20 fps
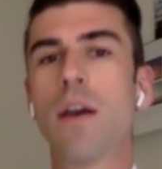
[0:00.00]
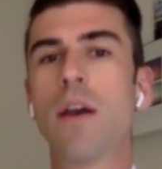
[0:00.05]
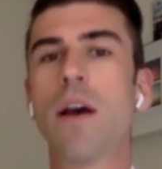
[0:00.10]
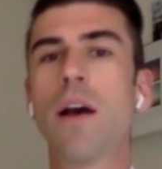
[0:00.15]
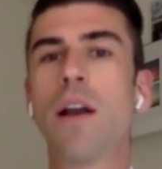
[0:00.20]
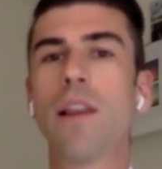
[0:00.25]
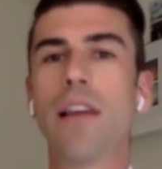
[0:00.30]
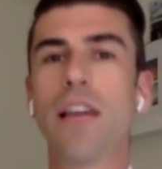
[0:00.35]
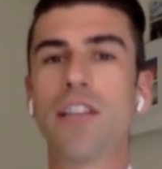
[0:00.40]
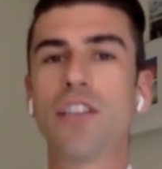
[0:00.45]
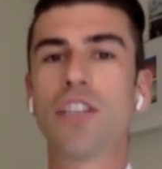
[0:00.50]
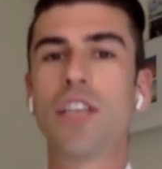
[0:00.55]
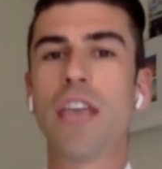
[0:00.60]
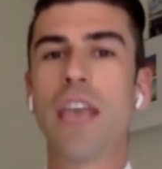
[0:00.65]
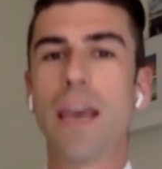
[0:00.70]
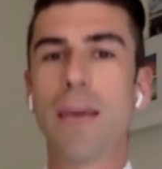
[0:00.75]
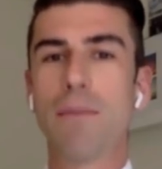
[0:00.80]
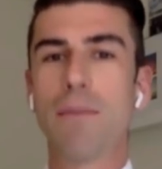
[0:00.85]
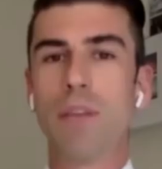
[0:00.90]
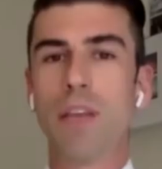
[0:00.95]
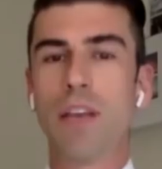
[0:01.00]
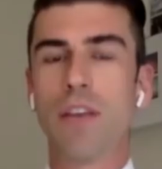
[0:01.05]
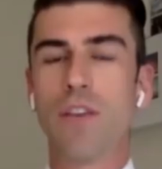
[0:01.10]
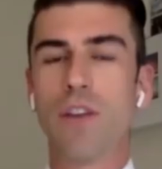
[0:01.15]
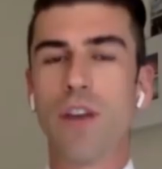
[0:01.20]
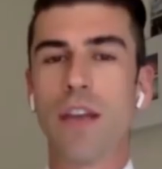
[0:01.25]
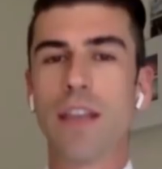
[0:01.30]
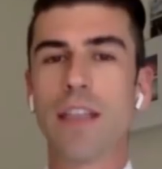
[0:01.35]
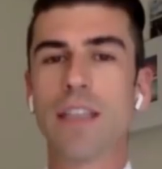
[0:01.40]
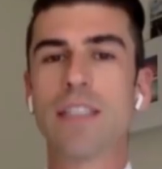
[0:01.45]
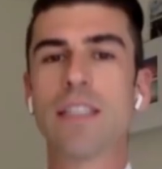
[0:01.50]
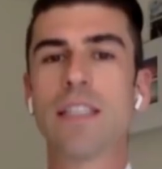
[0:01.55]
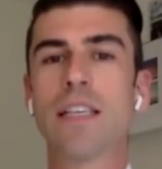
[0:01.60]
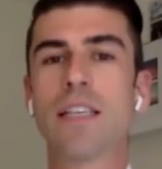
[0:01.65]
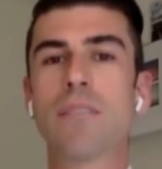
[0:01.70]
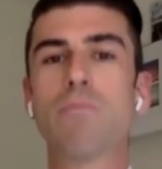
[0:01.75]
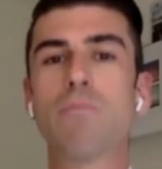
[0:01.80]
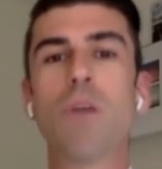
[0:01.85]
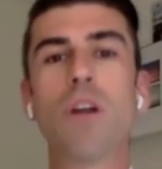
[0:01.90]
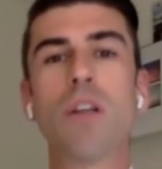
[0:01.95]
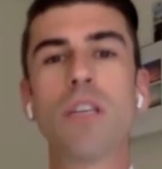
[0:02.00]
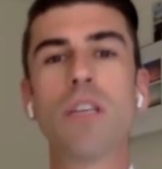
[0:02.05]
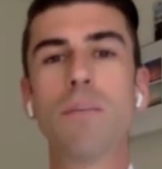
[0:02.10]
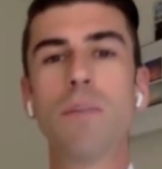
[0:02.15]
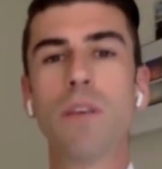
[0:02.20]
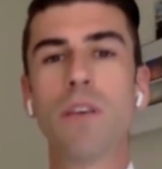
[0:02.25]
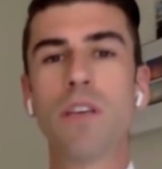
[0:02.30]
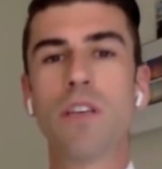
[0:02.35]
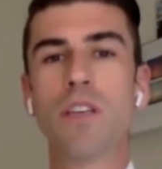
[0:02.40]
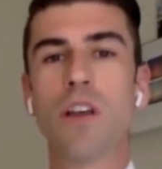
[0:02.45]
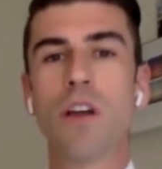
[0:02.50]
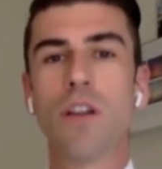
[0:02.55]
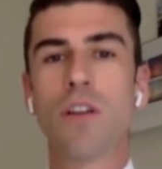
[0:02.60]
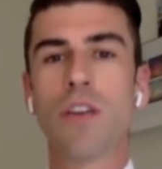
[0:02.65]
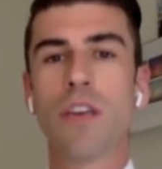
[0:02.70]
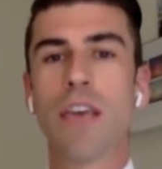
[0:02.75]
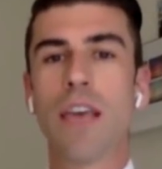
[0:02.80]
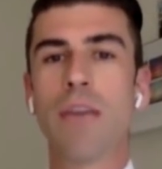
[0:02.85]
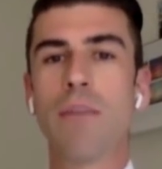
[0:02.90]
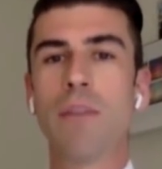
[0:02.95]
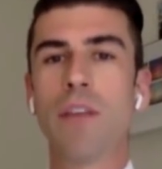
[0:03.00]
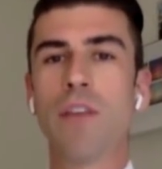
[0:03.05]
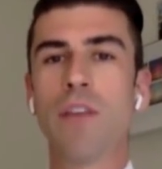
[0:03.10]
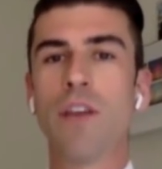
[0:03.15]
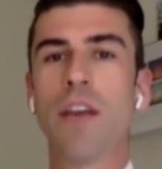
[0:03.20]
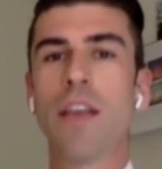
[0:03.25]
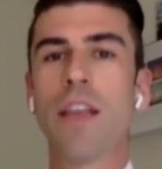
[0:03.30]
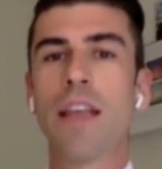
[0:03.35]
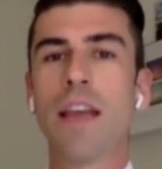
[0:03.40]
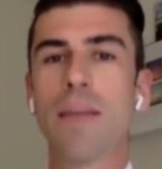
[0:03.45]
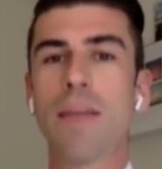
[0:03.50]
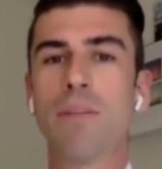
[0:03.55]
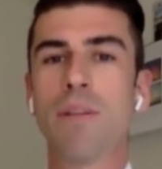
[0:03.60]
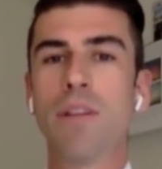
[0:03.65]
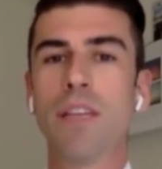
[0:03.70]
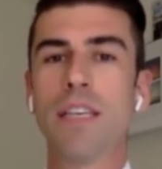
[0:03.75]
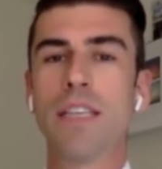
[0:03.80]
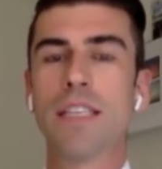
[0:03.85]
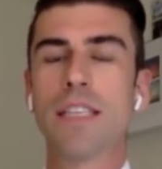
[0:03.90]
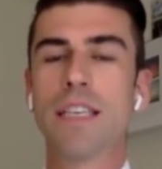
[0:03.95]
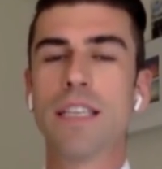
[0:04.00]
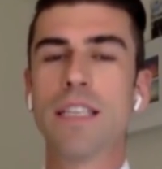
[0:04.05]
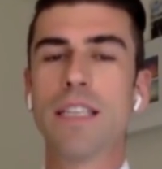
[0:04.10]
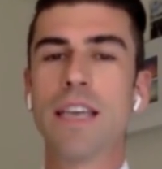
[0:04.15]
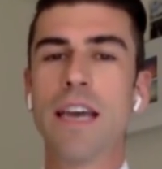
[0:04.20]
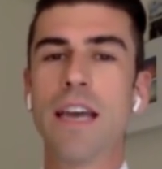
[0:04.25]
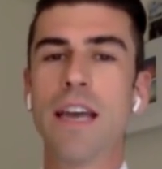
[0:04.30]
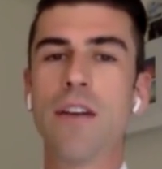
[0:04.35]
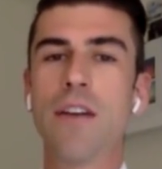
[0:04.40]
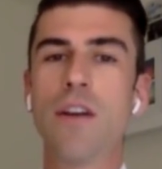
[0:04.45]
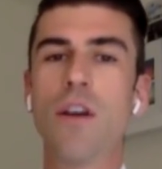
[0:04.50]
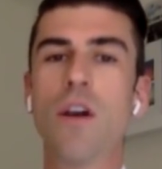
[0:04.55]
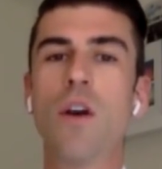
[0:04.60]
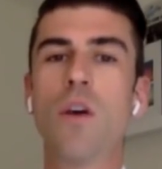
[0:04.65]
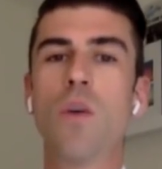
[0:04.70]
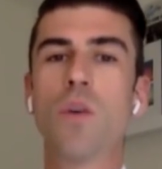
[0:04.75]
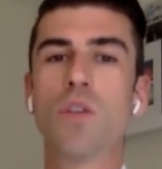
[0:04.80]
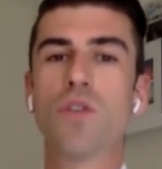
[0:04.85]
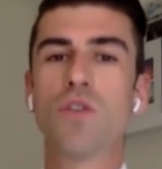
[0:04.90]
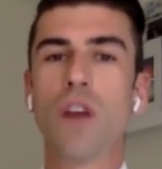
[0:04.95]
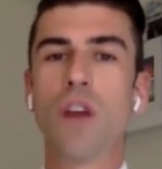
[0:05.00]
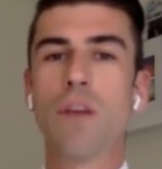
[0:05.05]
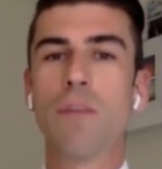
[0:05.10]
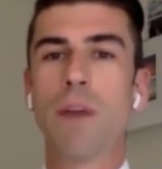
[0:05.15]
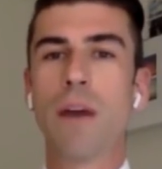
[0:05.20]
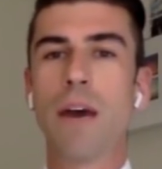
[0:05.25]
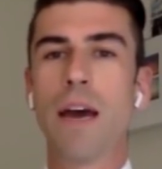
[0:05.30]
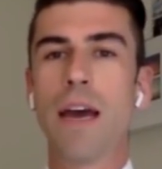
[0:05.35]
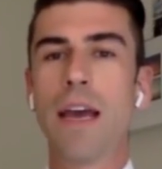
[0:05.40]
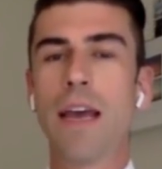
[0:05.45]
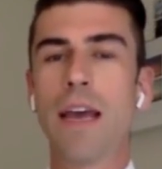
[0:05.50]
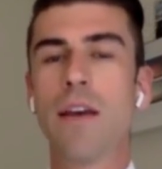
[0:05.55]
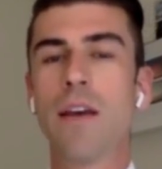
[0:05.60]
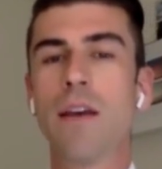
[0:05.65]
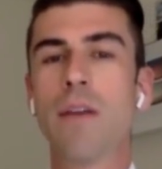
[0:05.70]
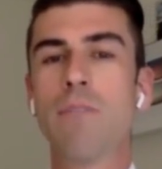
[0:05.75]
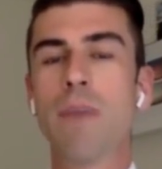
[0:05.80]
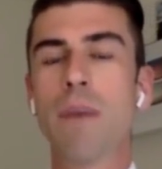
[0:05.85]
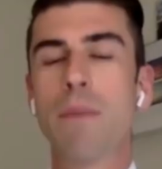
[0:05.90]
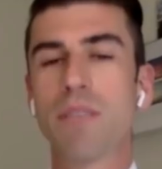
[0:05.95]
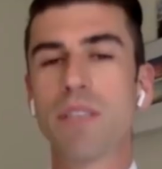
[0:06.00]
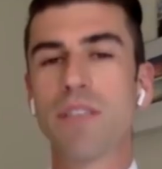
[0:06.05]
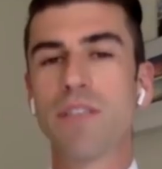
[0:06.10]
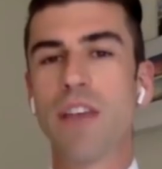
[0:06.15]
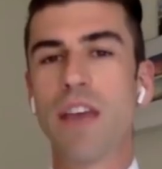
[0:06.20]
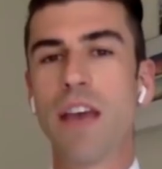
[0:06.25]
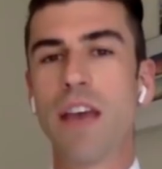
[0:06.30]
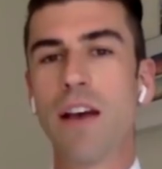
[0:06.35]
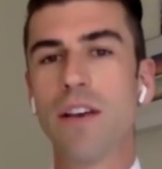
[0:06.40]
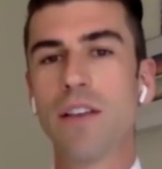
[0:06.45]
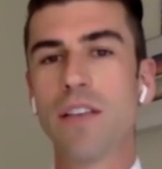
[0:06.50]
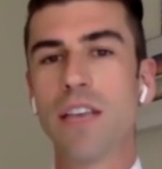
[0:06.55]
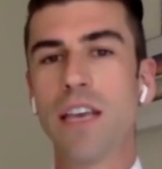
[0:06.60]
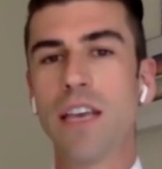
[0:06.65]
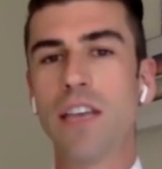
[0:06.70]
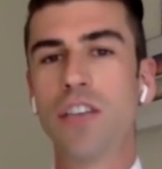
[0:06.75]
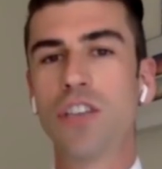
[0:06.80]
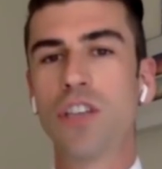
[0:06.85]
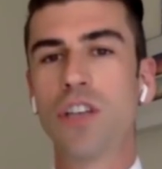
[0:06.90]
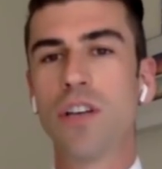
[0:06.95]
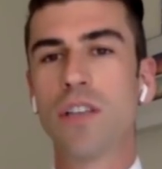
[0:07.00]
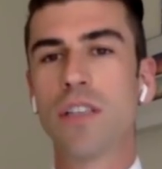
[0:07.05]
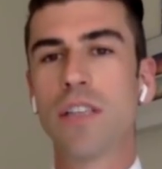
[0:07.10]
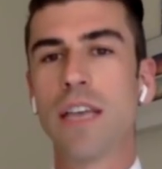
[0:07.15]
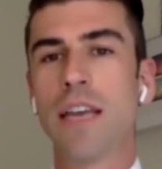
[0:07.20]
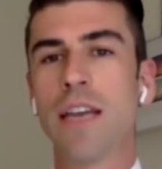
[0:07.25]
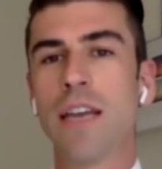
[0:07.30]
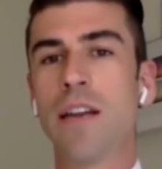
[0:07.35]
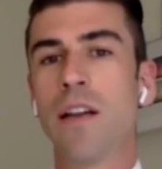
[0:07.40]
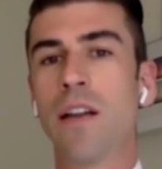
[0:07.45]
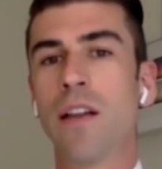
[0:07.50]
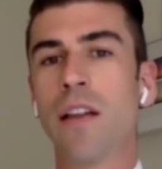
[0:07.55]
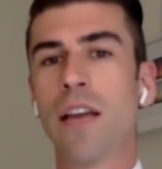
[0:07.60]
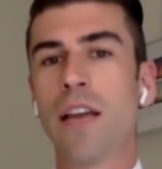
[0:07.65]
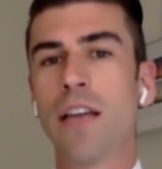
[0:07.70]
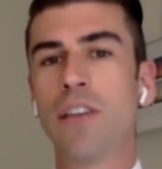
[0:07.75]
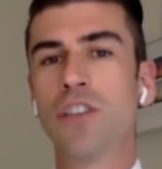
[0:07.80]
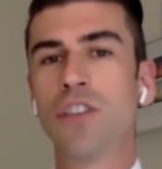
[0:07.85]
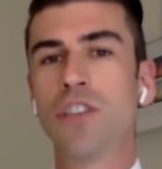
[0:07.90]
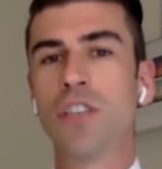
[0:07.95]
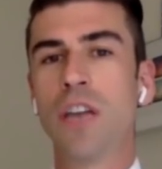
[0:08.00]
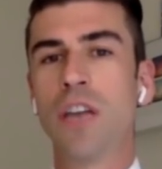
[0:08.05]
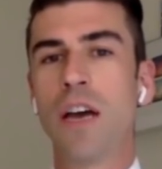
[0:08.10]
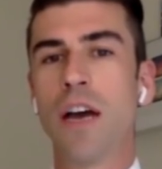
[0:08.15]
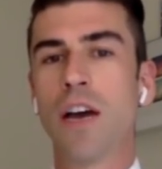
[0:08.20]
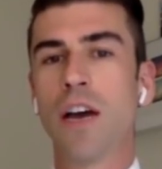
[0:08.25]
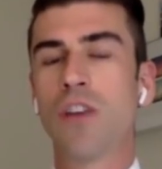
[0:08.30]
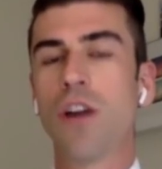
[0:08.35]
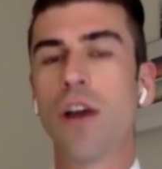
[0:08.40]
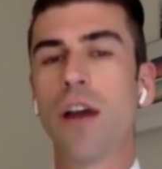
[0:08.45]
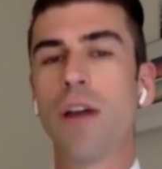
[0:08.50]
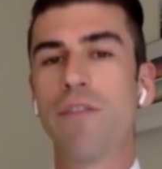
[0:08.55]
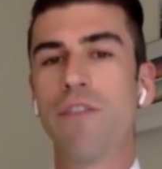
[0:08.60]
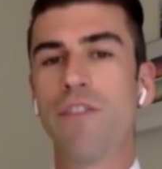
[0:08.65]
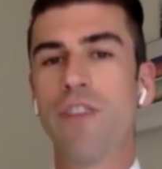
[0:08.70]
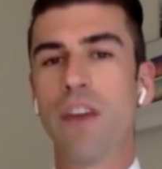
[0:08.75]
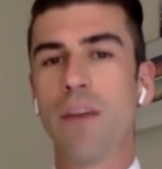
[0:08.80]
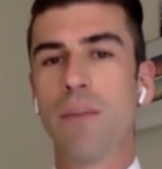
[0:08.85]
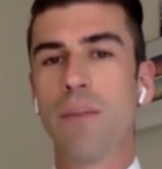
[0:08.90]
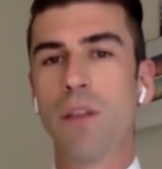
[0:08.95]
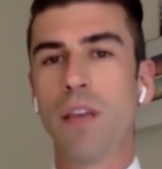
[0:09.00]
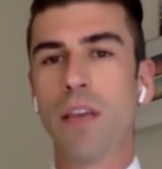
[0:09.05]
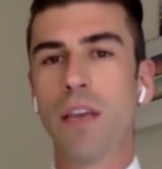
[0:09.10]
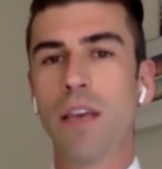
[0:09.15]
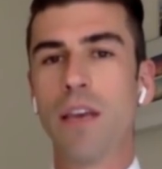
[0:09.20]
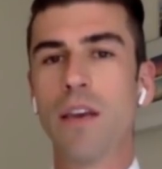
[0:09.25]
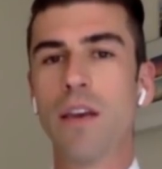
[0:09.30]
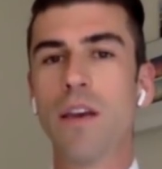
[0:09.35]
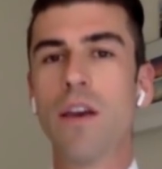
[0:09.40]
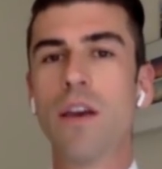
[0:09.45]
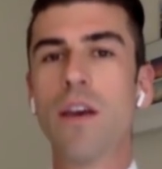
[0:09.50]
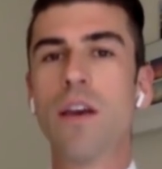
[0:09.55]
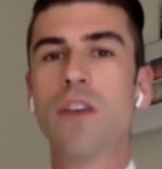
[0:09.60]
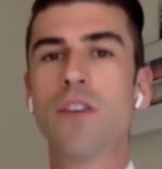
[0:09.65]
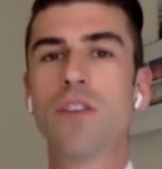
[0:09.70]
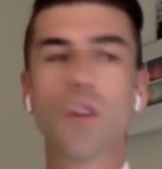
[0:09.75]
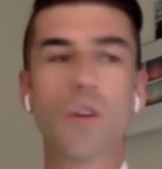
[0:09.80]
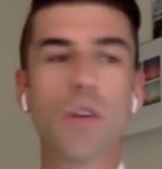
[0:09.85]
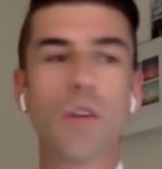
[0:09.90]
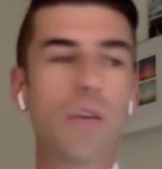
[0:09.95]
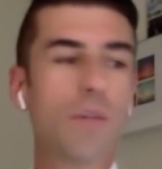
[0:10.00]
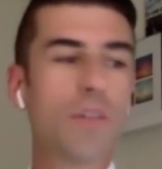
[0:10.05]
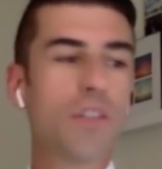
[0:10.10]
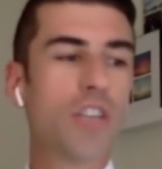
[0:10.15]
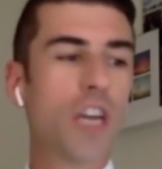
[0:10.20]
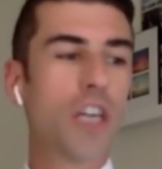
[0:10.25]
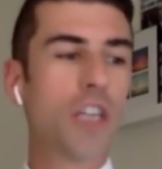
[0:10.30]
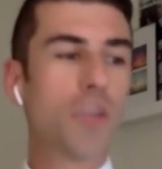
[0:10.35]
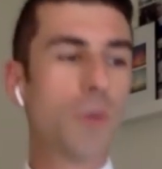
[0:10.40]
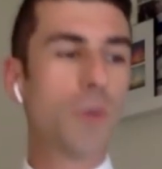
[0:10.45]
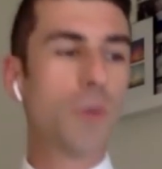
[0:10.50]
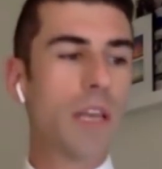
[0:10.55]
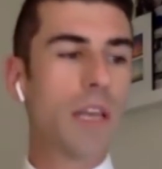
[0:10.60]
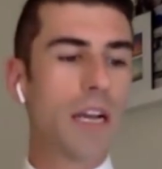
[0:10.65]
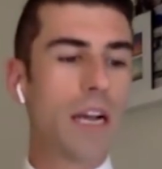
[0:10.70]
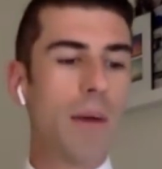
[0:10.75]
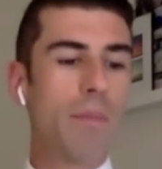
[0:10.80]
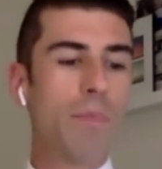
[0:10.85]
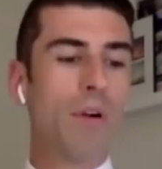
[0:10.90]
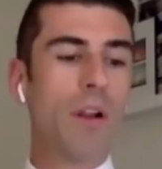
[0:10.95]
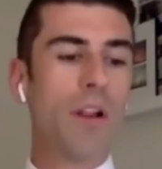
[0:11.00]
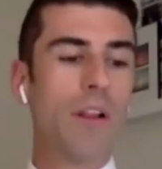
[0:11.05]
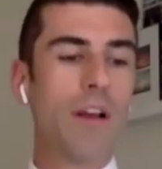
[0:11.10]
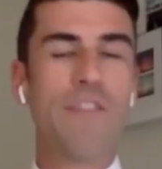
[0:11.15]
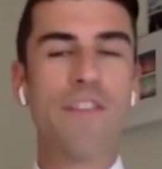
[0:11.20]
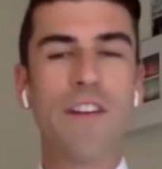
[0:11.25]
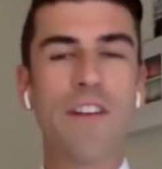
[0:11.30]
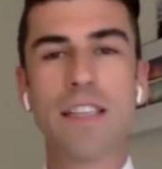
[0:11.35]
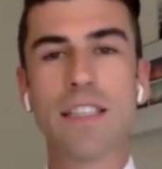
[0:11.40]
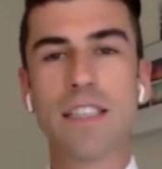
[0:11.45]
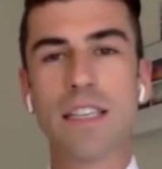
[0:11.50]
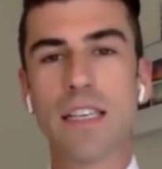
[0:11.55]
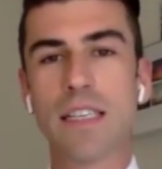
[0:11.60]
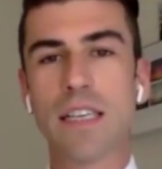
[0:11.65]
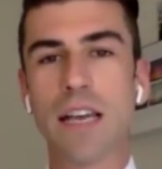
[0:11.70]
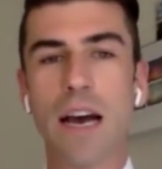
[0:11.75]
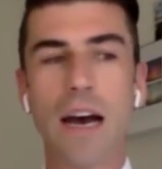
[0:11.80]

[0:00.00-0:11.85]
alleged gambling ring. This multi-million-dollar gambling ring that police contend was run by members of the Hells Angels and an alleged crime family. So he was charged with a couple offenses